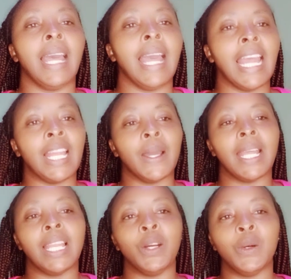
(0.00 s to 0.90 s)

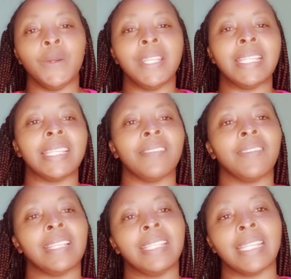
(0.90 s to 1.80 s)
Hello, this is
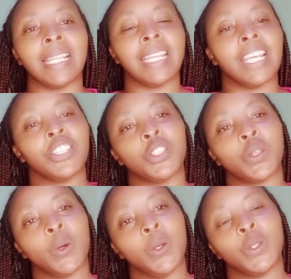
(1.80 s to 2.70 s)
Evelyn Selina's
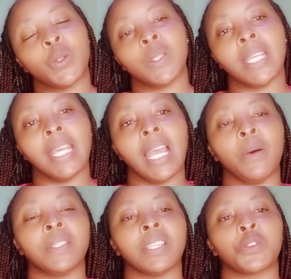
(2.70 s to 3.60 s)
show. Today I
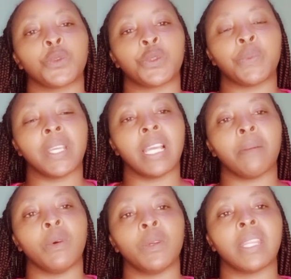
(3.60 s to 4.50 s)
want us to speak
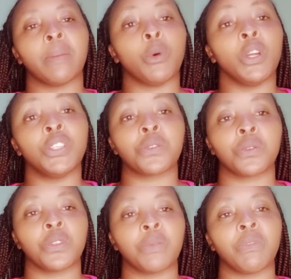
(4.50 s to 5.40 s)
about the points to
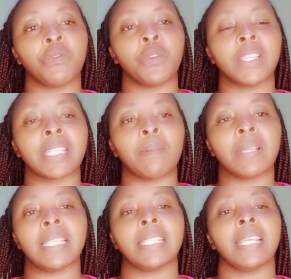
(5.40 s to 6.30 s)
note before
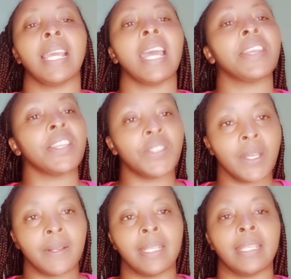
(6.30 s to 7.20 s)
establishing a nursery.